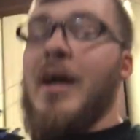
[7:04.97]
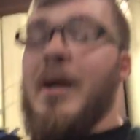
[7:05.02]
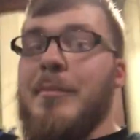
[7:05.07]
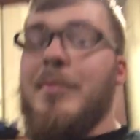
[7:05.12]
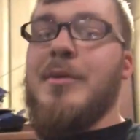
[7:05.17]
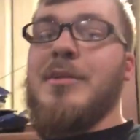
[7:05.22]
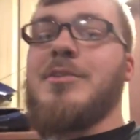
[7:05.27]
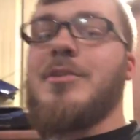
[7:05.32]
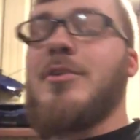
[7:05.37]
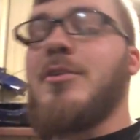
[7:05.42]
I'm
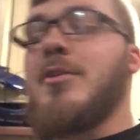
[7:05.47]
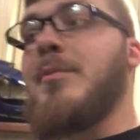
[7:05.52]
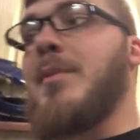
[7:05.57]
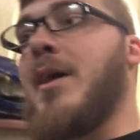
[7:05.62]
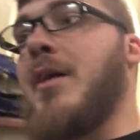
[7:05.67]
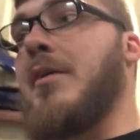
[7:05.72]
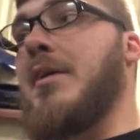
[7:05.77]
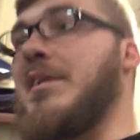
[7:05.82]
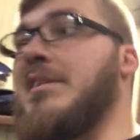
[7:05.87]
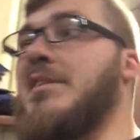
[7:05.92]
concerned
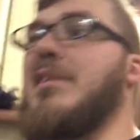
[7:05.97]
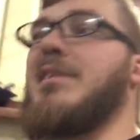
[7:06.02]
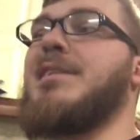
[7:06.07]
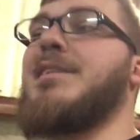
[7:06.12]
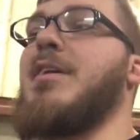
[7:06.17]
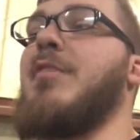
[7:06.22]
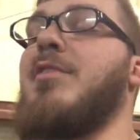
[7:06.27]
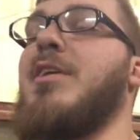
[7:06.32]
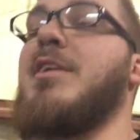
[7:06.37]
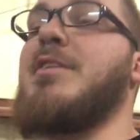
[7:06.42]
about is the
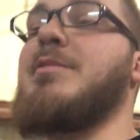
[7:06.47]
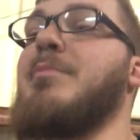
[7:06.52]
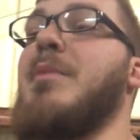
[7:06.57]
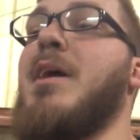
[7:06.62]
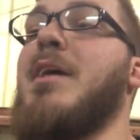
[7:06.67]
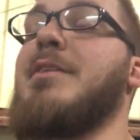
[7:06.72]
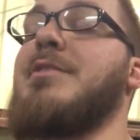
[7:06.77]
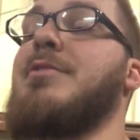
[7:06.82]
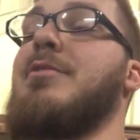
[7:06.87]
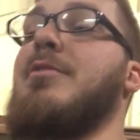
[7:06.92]
7/8
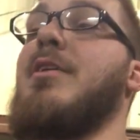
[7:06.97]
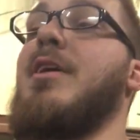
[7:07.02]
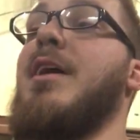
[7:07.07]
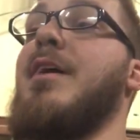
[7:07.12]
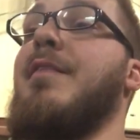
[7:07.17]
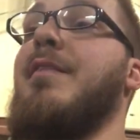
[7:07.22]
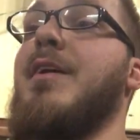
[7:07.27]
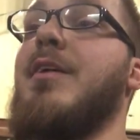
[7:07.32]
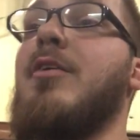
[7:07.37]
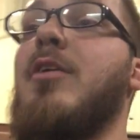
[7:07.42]
master,
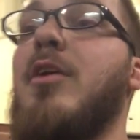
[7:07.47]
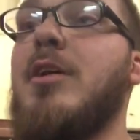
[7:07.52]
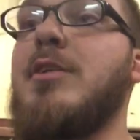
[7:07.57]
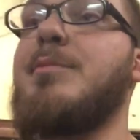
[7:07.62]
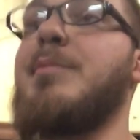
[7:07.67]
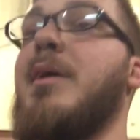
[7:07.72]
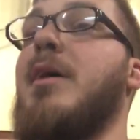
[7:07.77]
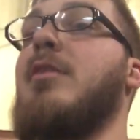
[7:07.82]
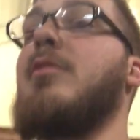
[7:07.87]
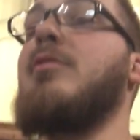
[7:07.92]
and the
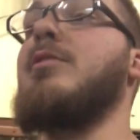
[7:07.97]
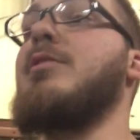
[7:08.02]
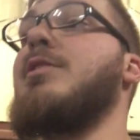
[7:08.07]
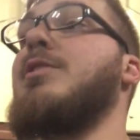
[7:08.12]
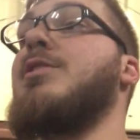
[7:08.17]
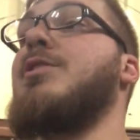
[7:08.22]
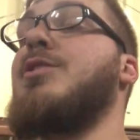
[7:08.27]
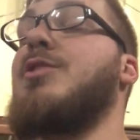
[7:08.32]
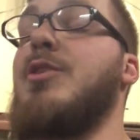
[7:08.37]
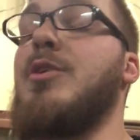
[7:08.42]
clutch pedal
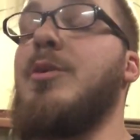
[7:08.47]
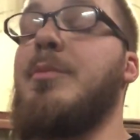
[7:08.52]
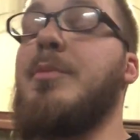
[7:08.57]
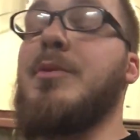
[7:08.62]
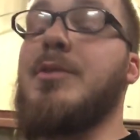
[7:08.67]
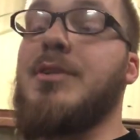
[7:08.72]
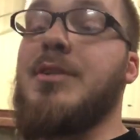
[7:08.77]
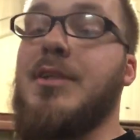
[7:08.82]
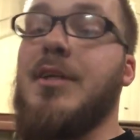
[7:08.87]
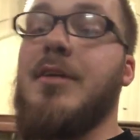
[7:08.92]
is
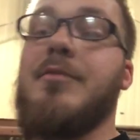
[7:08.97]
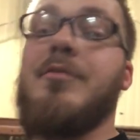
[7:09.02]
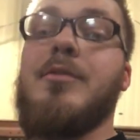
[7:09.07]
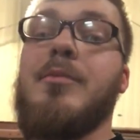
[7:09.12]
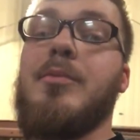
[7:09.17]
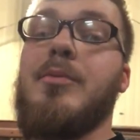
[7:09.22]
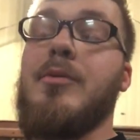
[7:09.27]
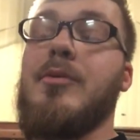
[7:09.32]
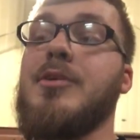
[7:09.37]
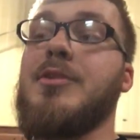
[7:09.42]
super stiff
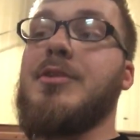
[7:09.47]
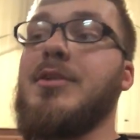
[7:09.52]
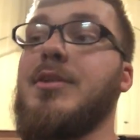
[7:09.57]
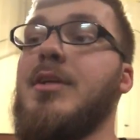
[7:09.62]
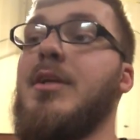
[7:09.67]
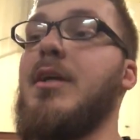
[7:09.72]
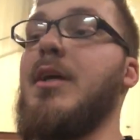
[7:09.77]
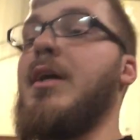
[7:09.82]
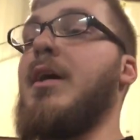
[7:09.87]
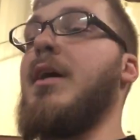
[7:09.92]
to push.
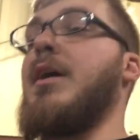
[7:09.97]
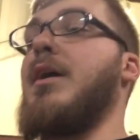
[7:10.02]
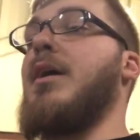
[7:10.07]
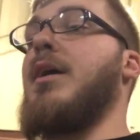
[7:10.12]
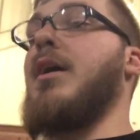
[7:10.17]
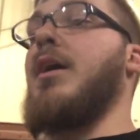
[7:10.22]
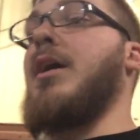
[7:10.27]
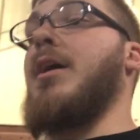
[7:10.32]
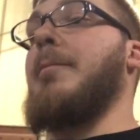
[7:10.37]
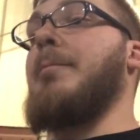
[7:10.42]

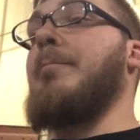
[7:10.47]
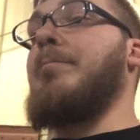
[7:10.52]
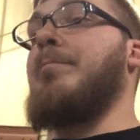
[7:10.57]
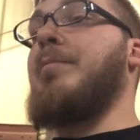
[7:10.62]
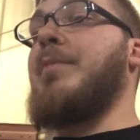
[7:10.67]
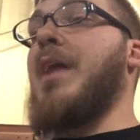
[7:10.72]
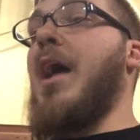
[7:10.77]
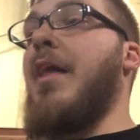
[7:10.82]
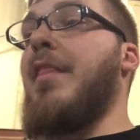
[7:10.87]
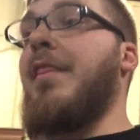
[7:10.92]

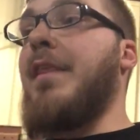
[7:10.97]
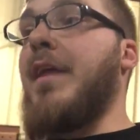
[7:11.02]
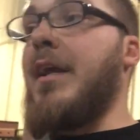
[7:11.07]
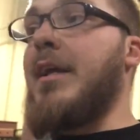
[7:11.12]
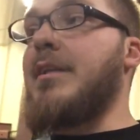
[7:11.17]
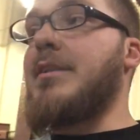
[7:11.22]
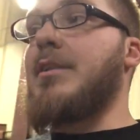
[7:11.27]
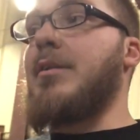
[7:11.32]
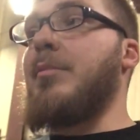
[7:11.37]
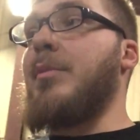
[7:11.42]
I
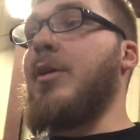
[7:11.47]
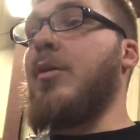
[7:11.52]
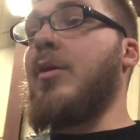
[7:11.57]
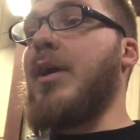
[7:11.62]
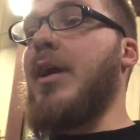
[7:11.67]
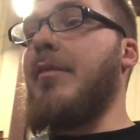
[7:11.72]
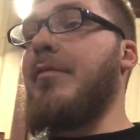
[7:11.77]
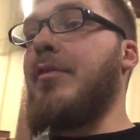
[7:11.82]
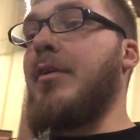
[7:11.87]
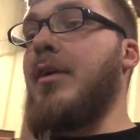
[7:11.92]
think it's going to be
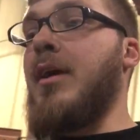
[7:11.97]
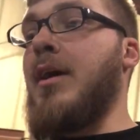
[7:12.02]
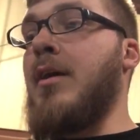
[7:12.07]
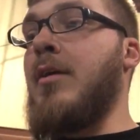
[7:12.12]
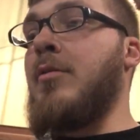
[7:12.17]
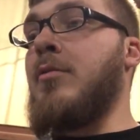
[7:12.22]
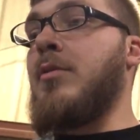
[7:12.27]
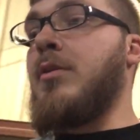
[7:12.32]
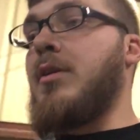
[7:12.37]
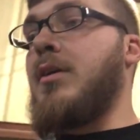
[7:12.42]
okay for
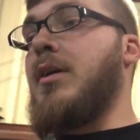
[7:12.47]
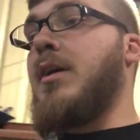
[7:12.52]
now.